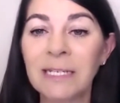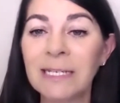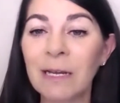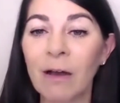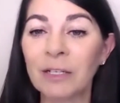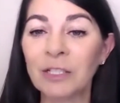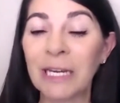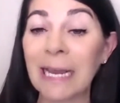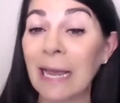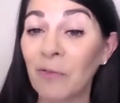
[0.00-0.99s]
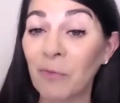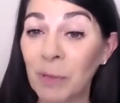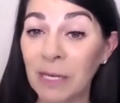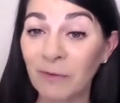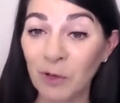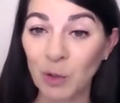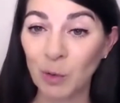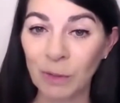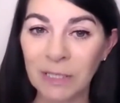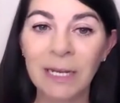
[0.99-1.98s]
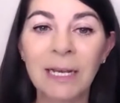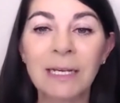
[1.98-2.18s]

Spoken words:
TRJFP for short,